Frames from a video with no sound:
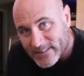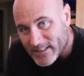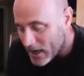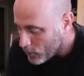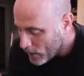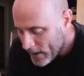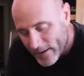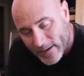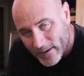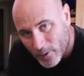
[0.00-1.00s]

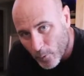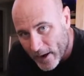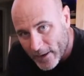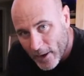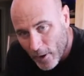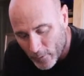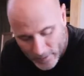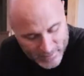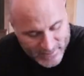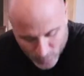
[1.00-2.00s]
DIY, way to go.
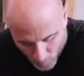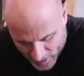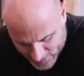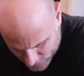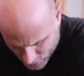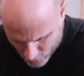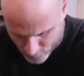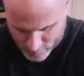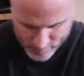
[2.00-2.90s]
It's the way to go.